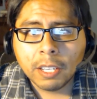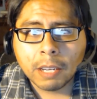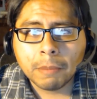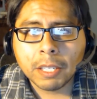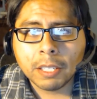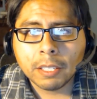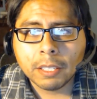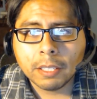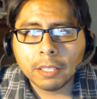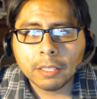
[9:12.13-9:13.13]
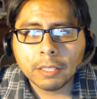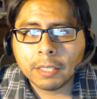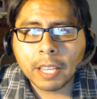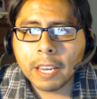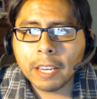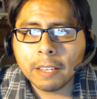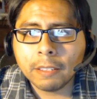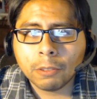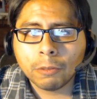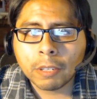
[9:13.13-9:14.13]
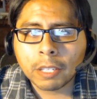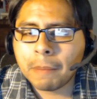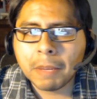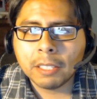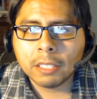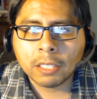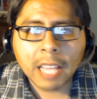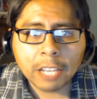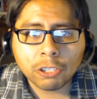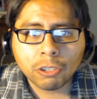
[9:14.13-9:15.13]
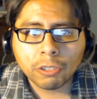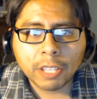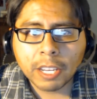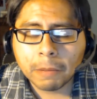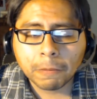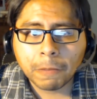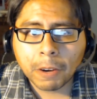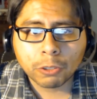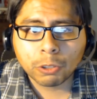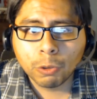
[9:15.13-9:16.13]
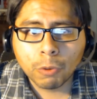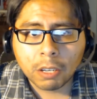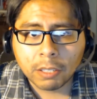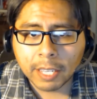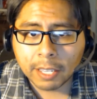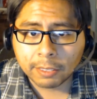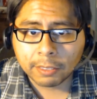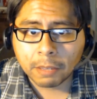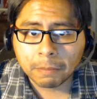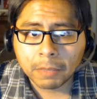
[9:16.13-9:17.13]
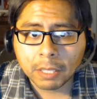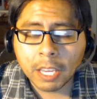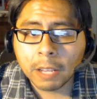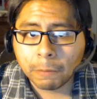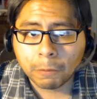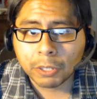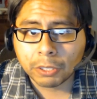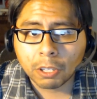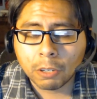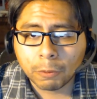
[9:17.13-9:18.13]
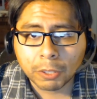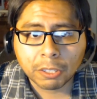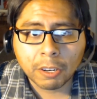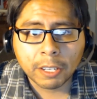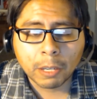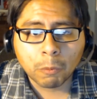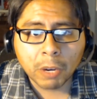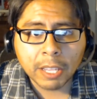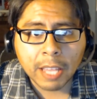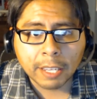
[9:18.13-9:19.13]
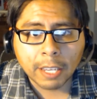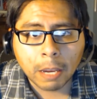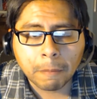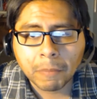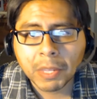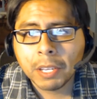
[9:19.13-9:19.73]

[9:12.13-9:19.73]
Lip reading: I mean, last year they didn't fare too well against them in Frisco. Frisco ended up winning that game.